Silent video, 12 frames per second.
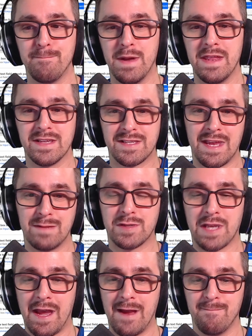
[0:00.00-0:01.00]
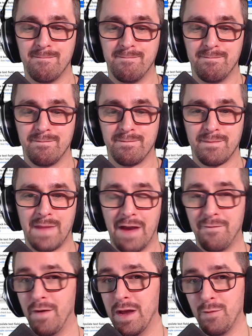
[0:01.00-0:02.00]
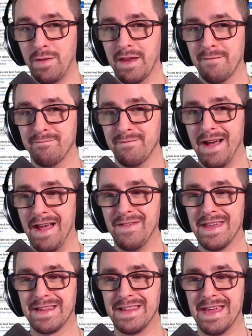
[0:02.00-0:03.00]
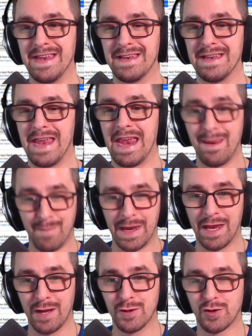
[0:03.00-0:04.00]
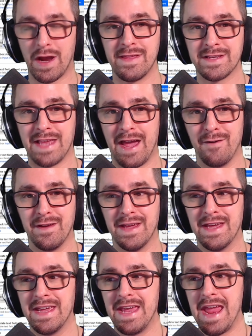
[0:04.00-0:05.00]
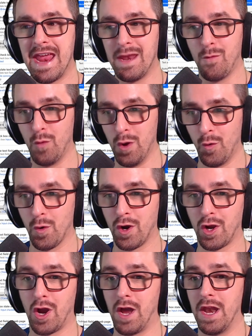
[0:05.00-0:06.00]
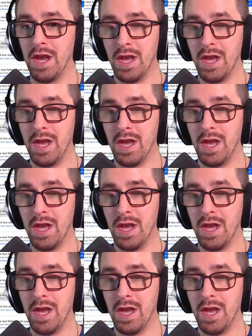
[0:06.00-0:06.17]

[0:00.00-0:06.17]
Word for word: But at the same time, have fun with it. I think that anybody can go try this out and it will work on a